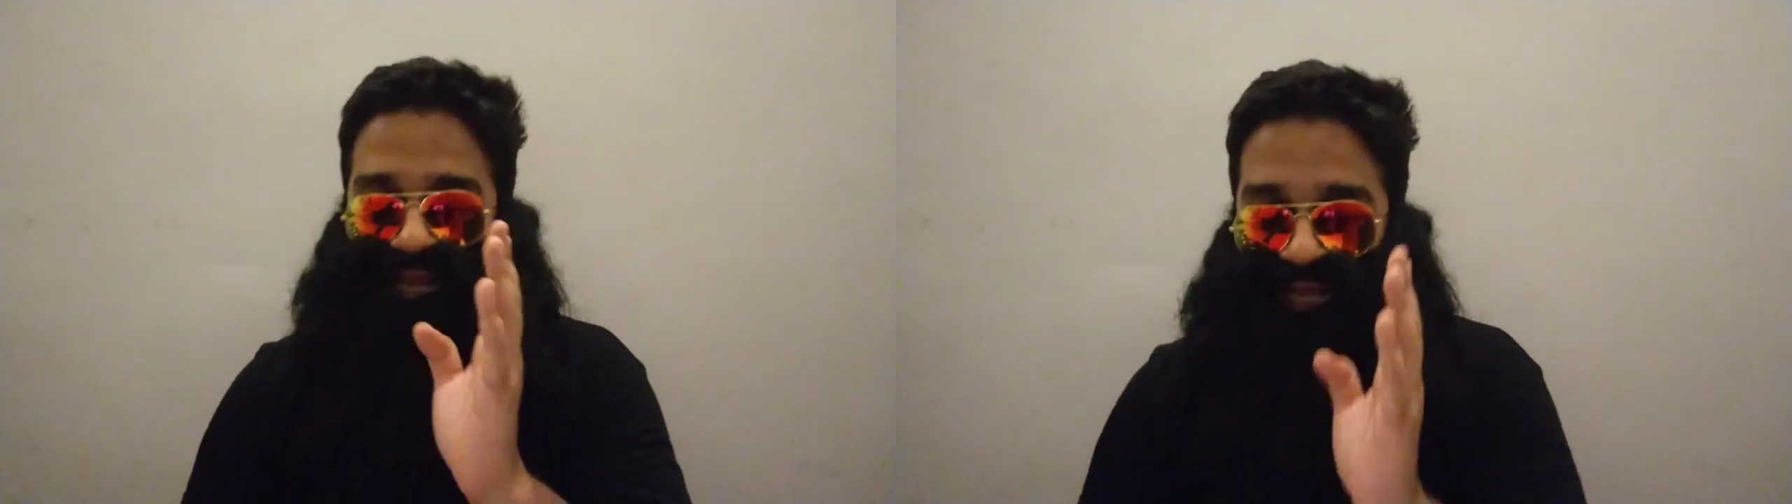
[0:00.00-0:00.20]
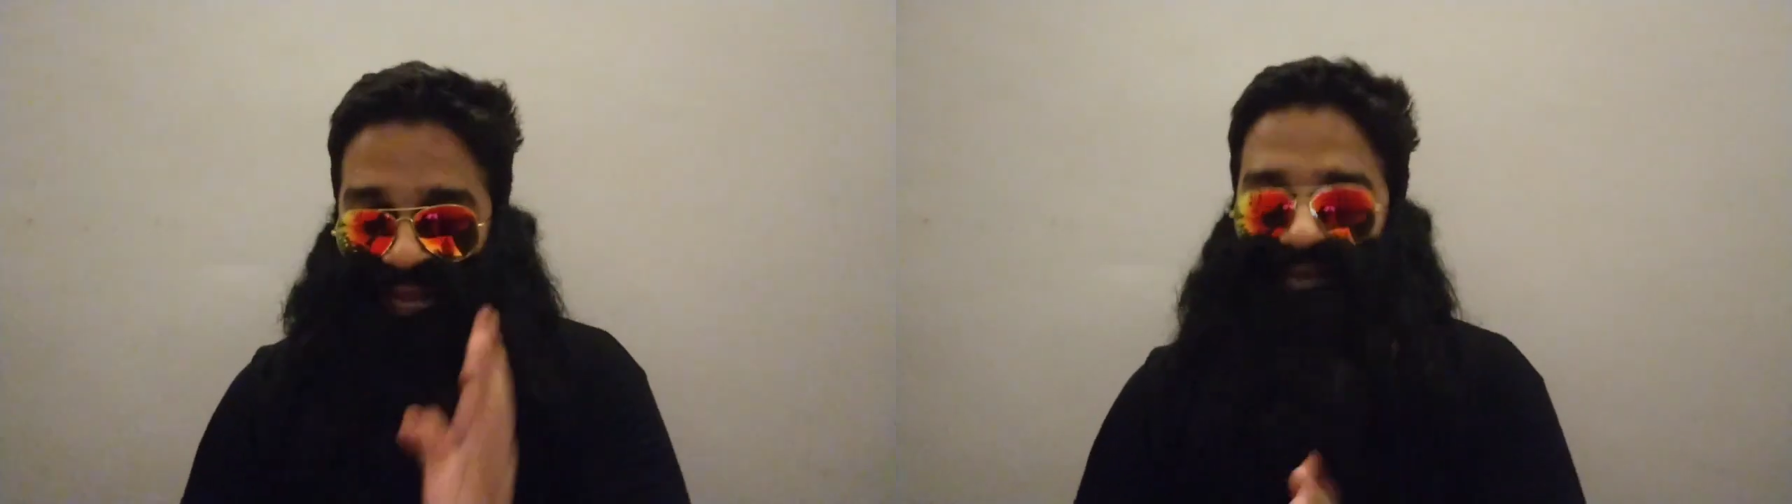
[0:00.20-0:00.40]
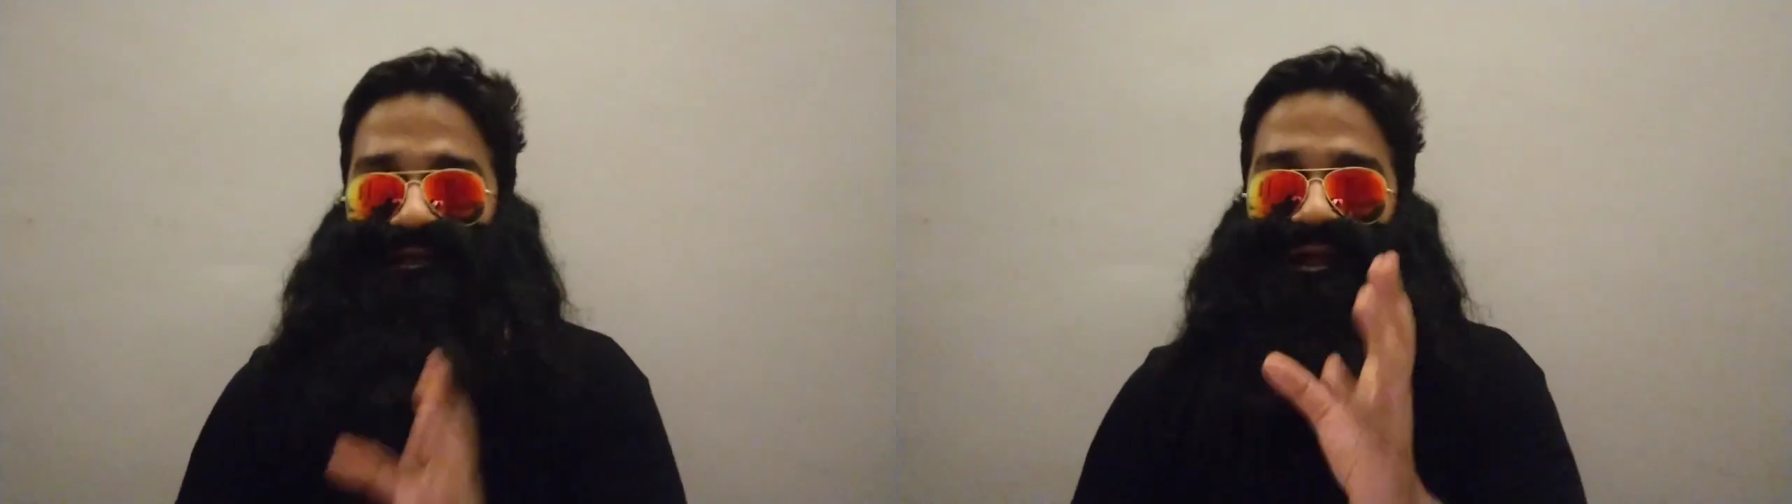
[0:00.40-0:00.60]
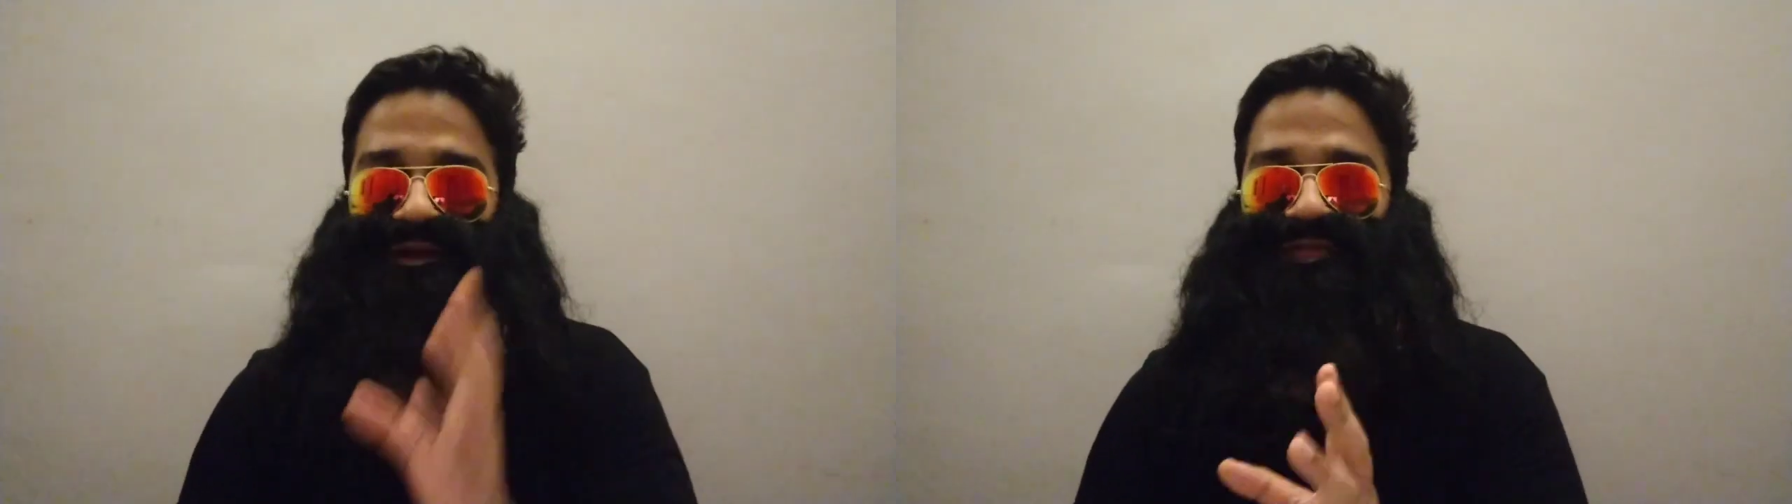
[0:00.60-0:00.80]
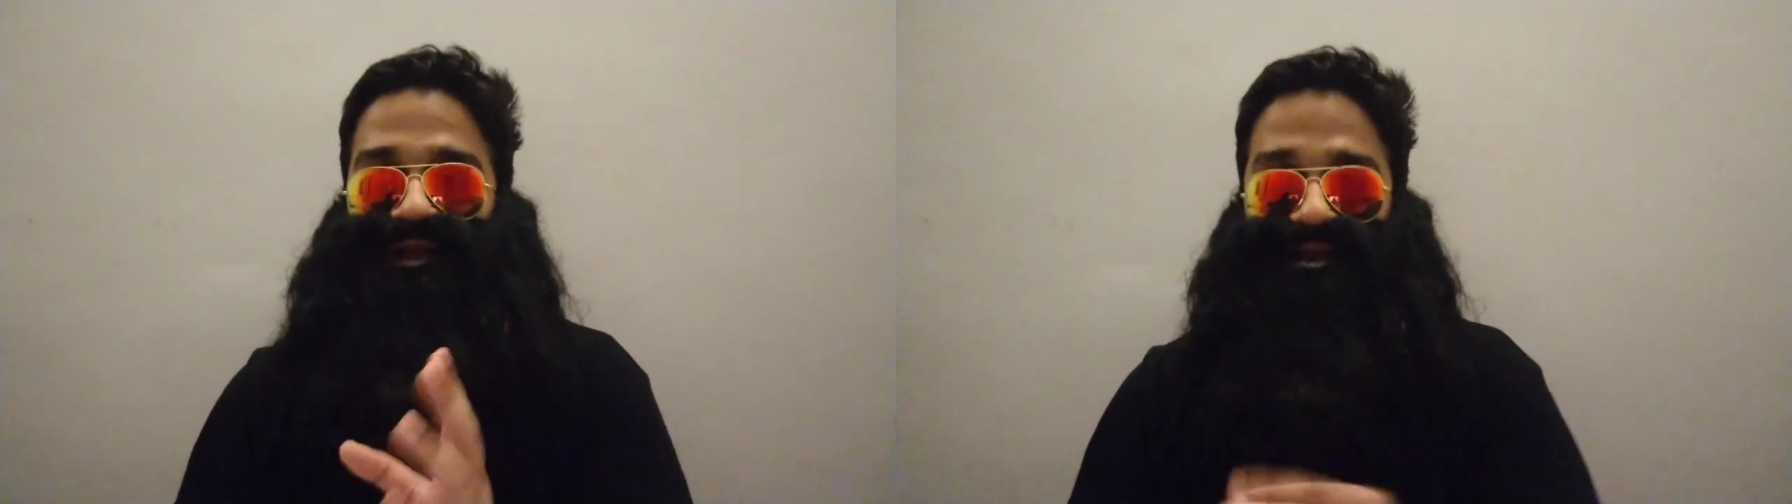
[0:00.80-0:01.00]
any kind
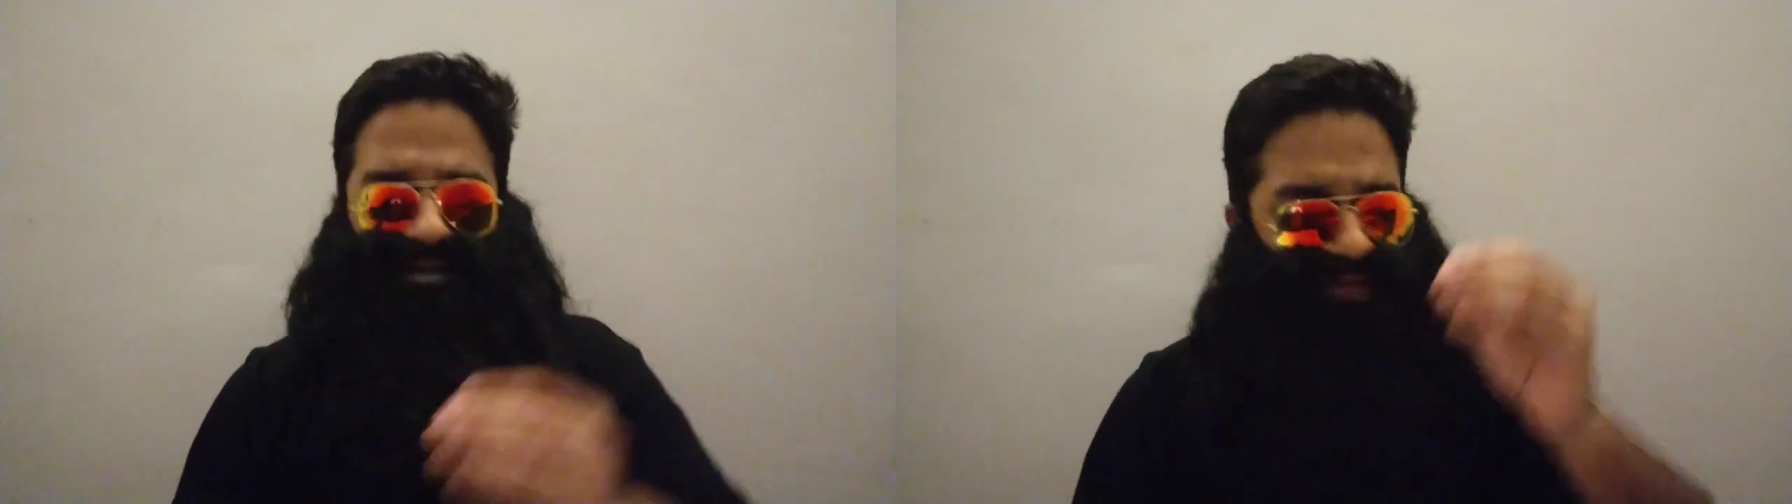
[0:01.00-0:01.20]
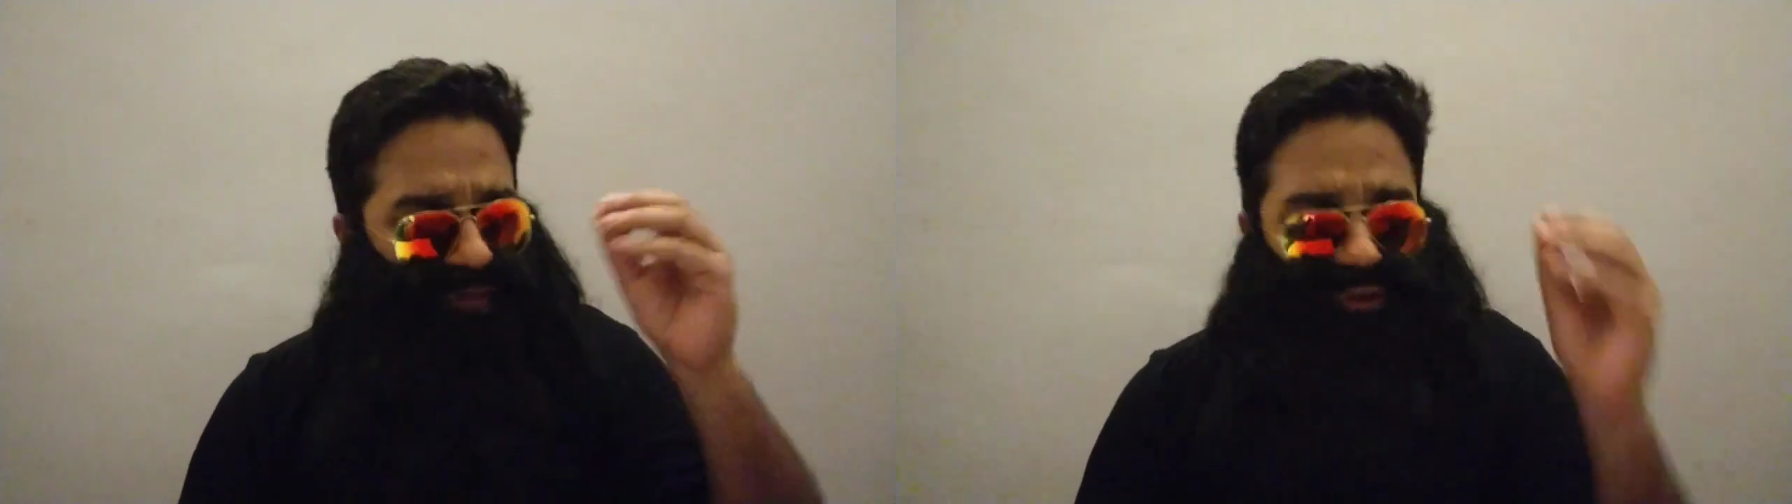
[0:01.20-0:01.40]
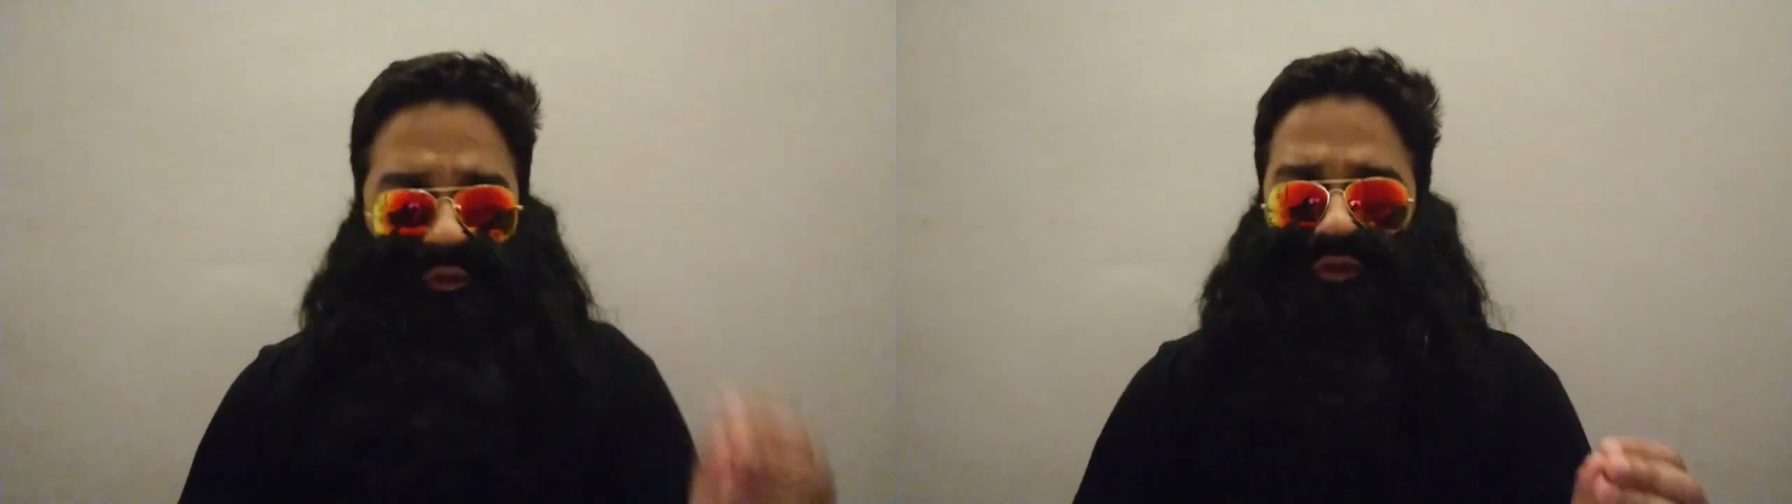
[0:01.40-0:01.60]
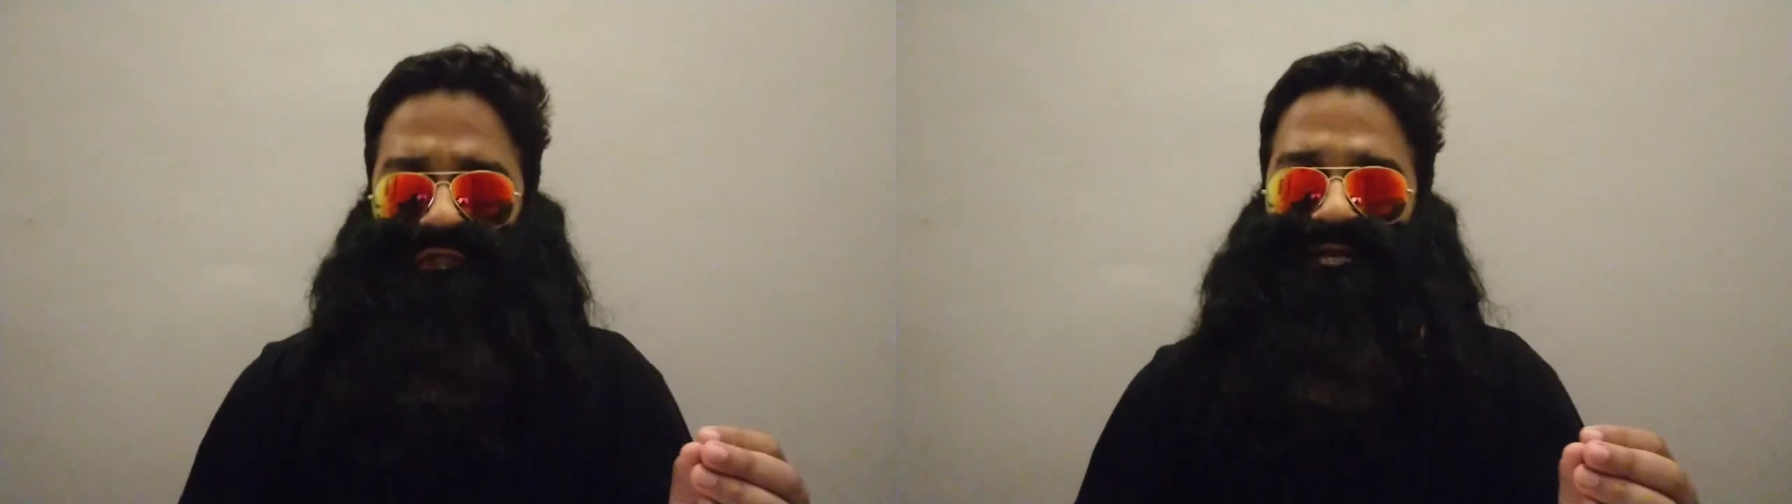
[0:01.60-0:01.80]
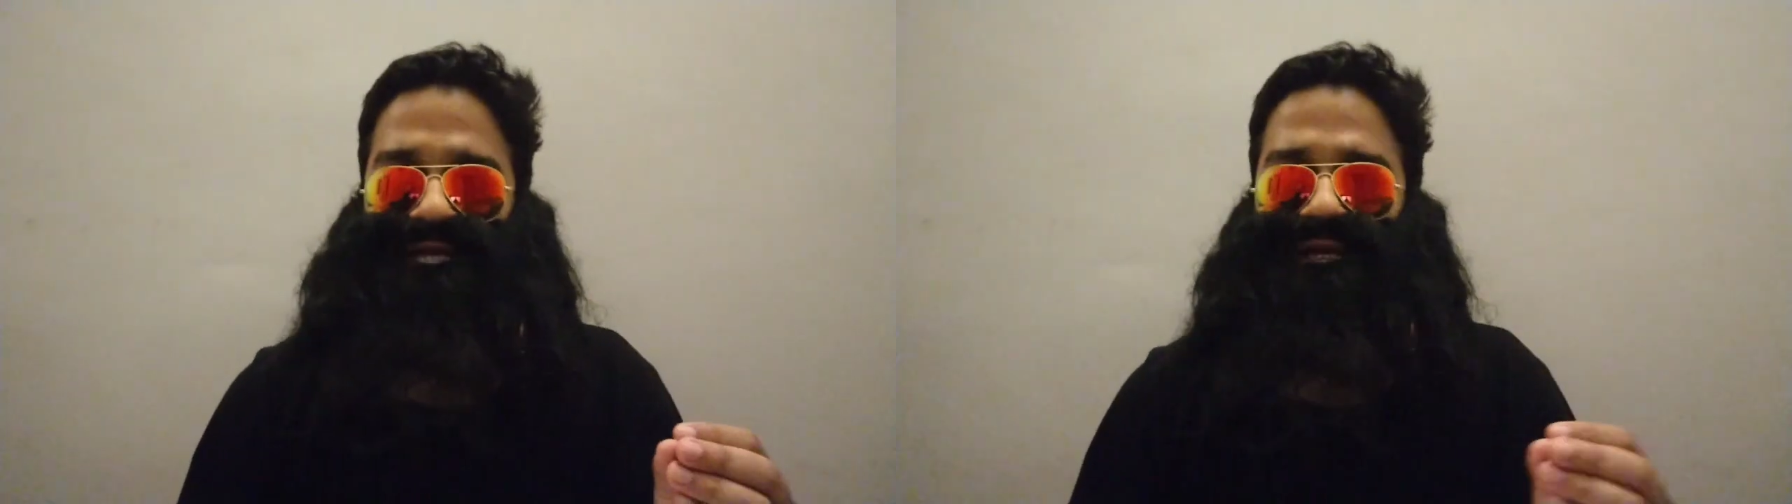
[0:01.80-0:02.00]
of clarity, even
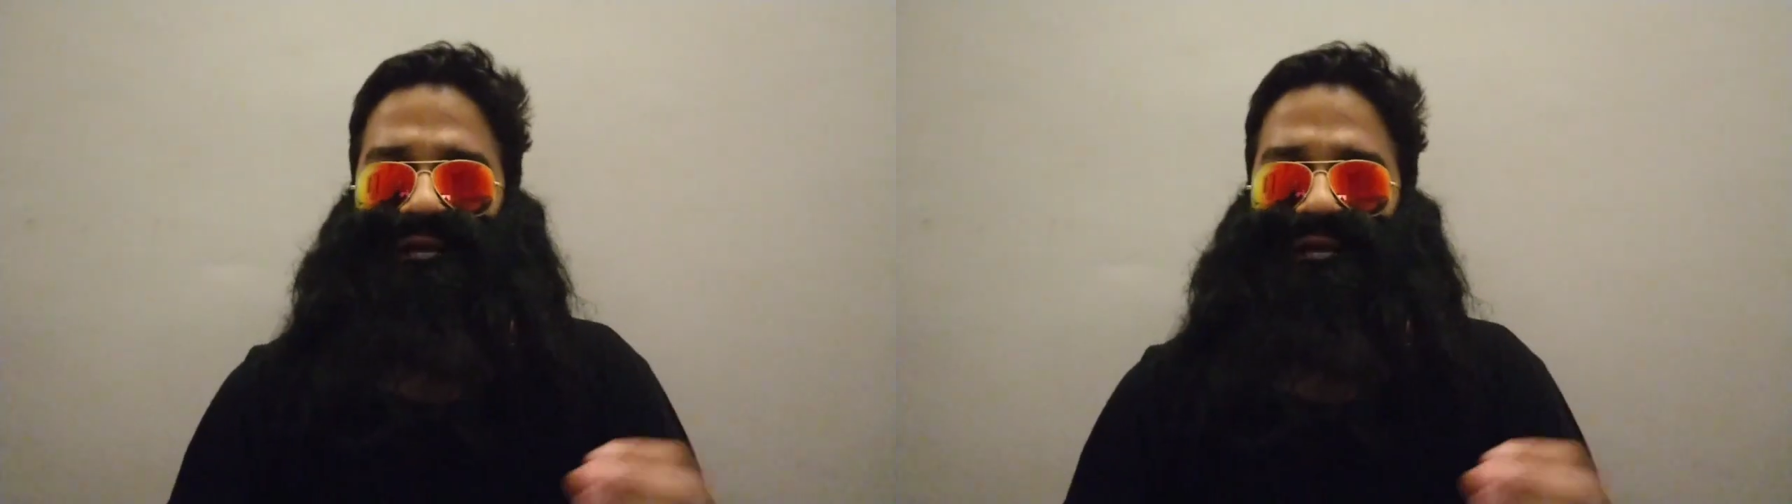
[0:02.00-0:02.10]
socially,